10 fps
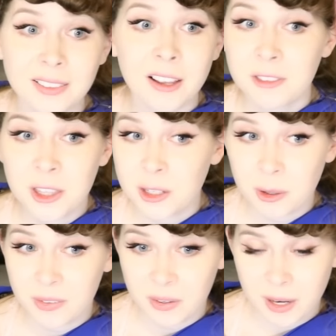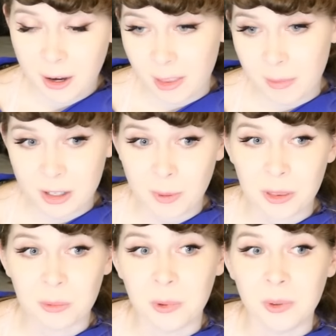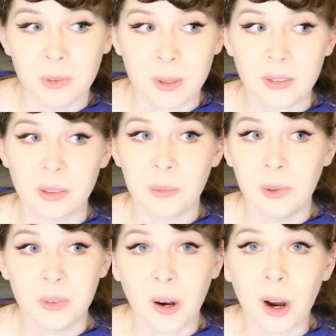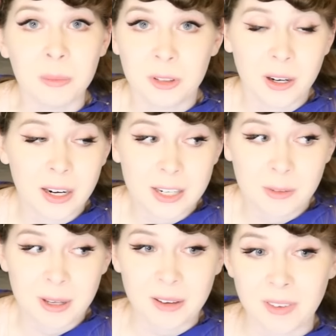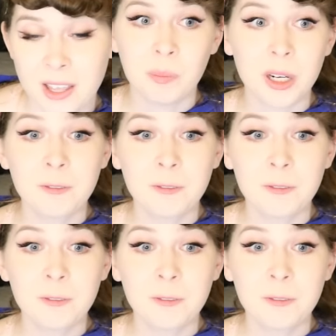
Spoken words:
I love that the toys don't care that much about the rules because the rules are arbitrary to begin with.